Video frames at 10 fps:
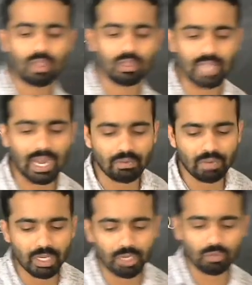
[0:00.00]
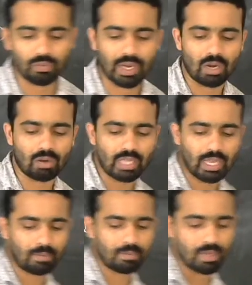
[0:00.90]
That we need to find out
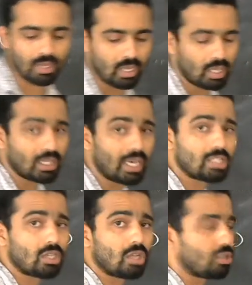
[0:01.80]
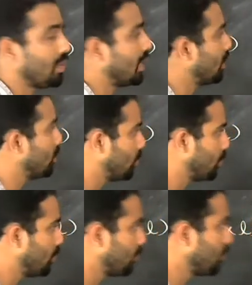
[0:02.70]
there. That is also we can do.